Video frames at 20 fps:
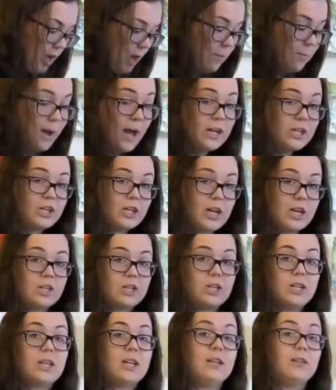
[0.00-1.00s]

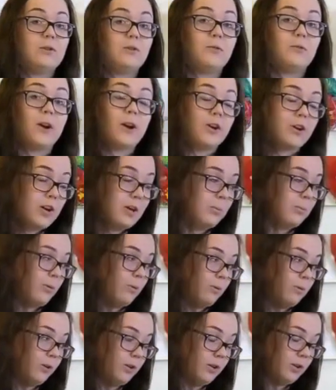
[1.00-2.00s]
Imagination is very
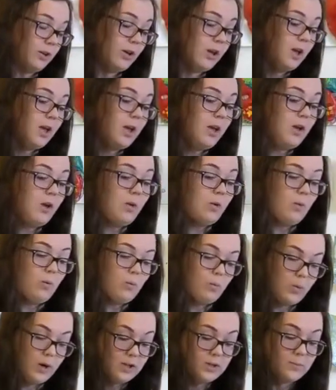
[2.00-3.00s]
important,
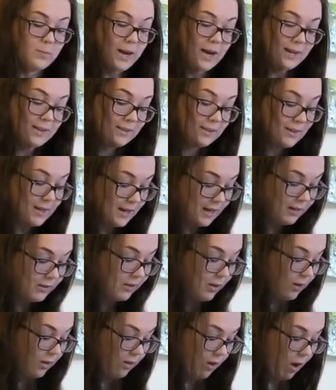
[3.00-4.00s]
which makes things
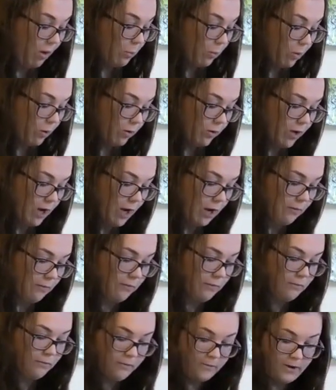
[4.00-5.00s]
a lot more creative
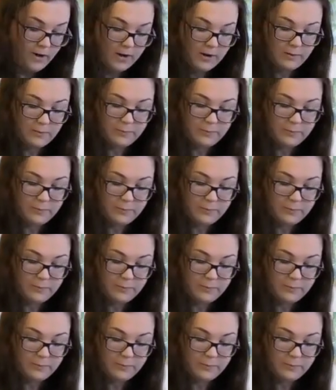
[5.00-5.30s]
and fun.